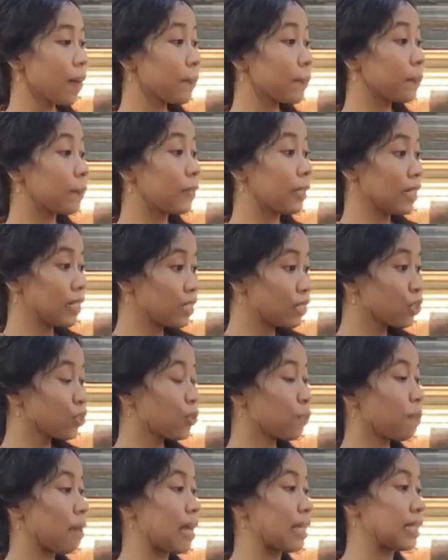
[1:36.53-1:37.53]
Please, Your
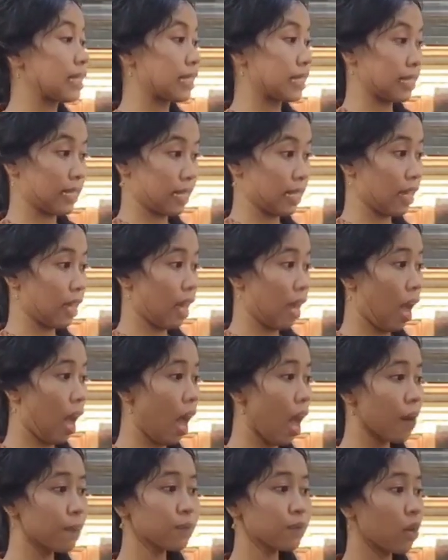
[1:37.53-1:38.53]
Majesty,
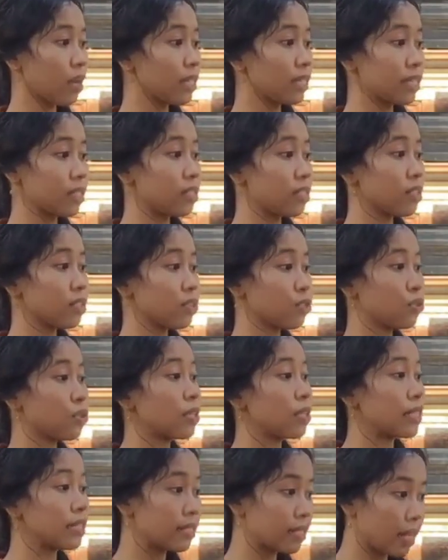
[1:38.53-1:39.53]
I'm not intended to
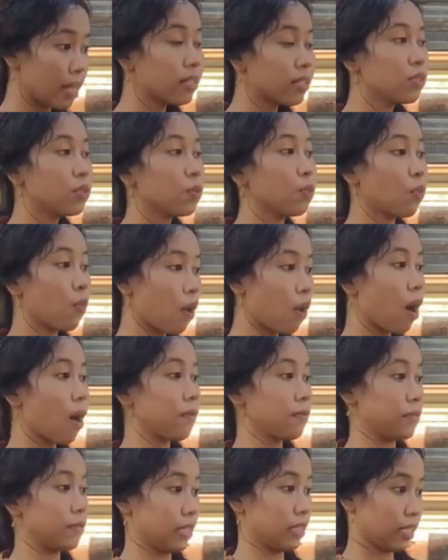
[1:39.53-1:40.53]
reject the word of
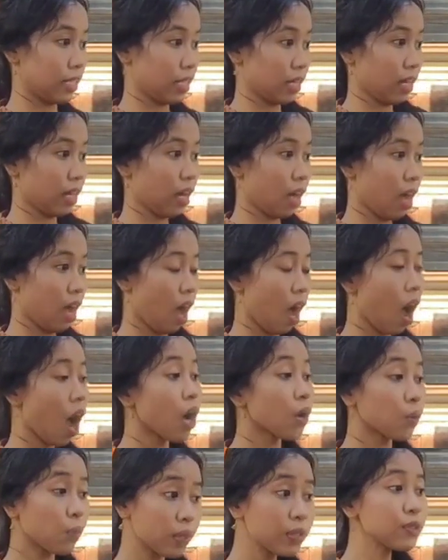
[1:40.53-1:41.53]
the king.
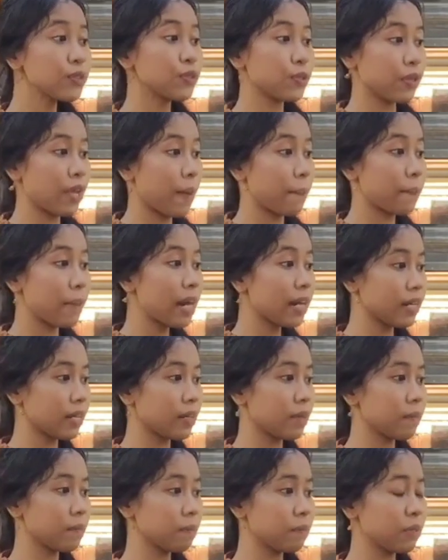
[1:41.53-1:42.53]
I want to get married,
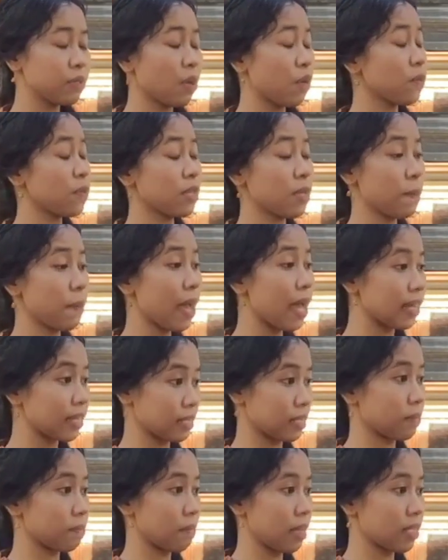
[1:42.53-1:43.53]
not with the
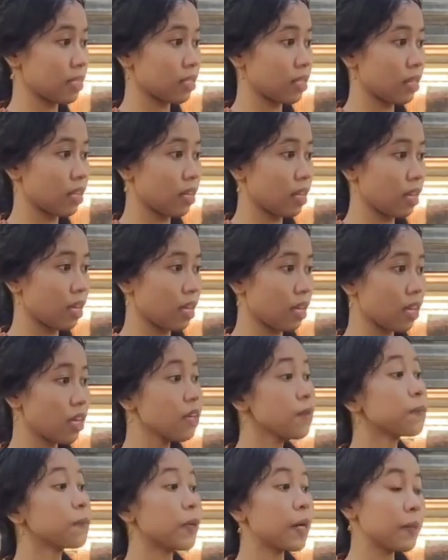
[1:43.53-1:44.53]
palace mate.
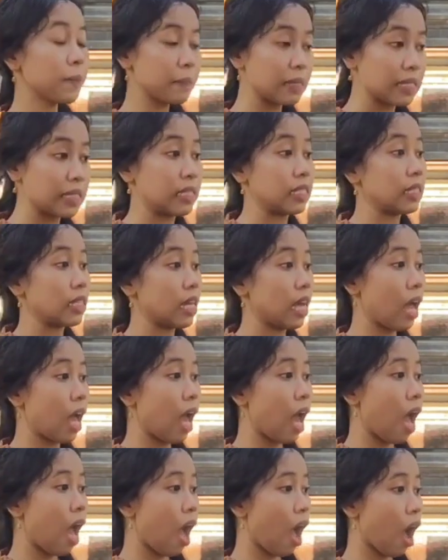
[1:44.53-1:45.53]
If permitted,
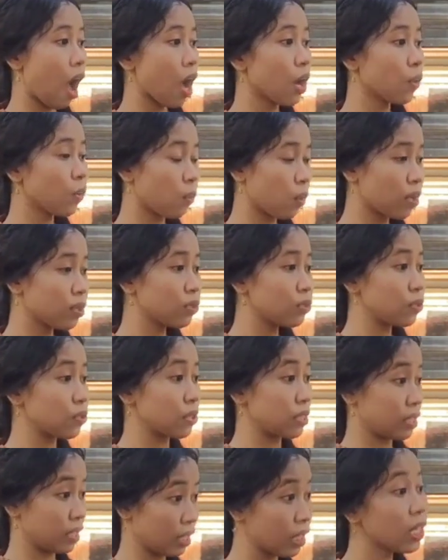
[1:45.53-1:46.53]
I want to
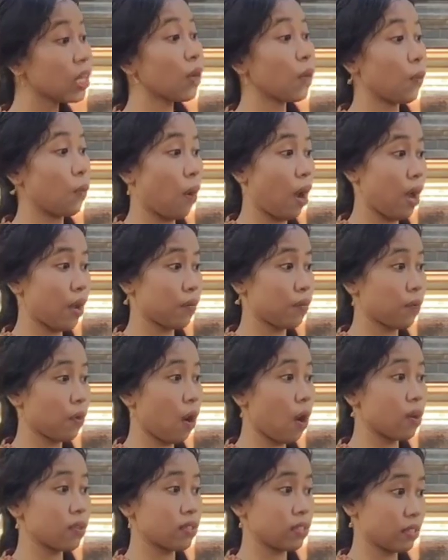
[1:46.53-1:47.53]
seek a wife
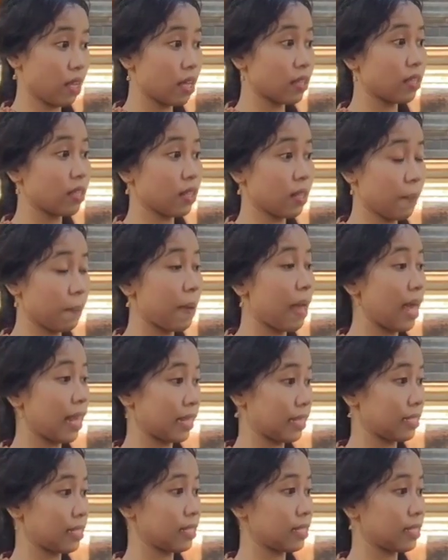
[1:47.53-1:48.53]
outside the
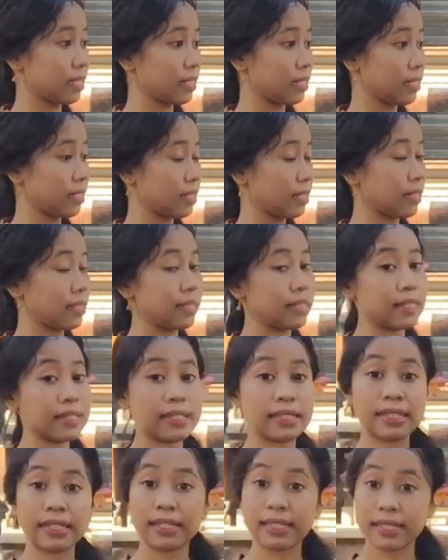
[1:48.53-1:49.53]
palace,
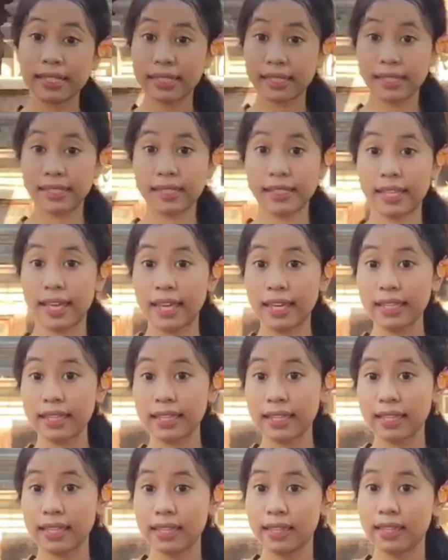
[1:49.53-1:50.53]
said
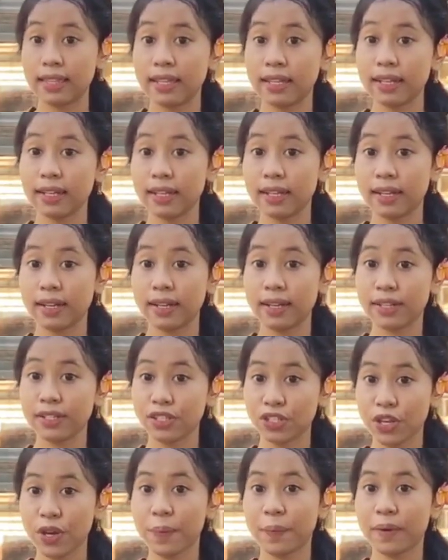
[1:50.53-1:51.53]
the
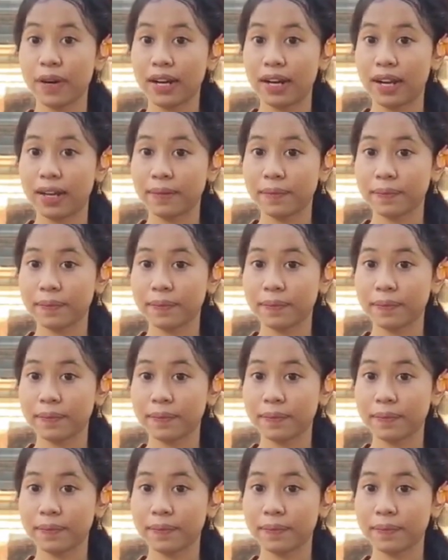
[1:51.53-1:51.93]
Jayaprana.